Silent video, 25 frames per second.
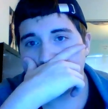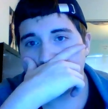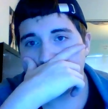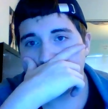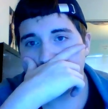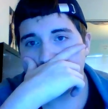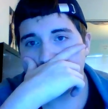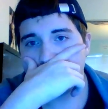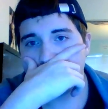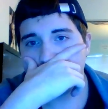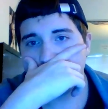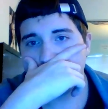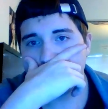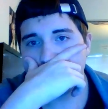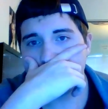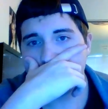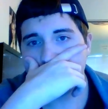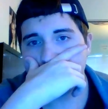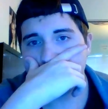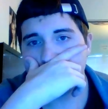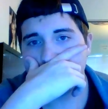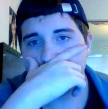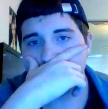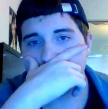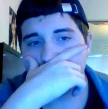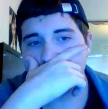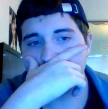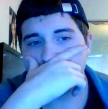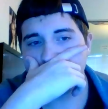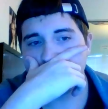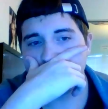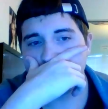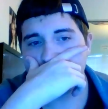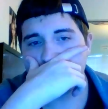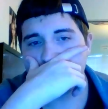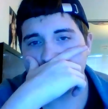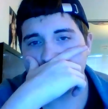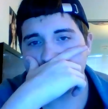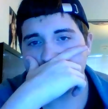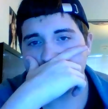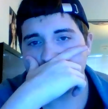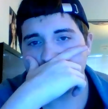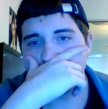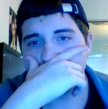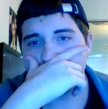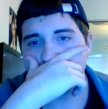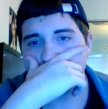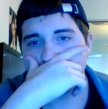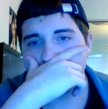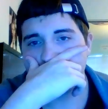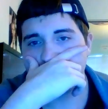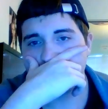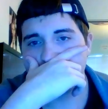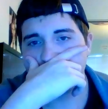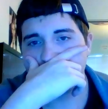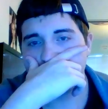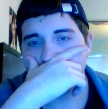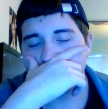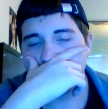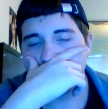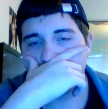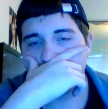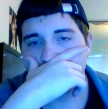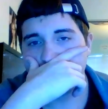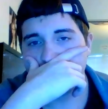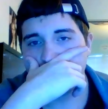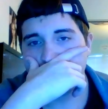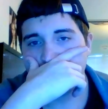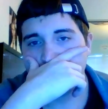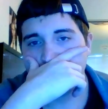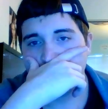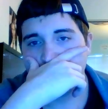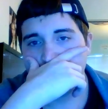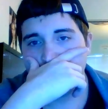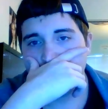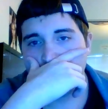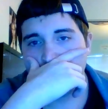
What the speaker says: No one is speaking in this clip.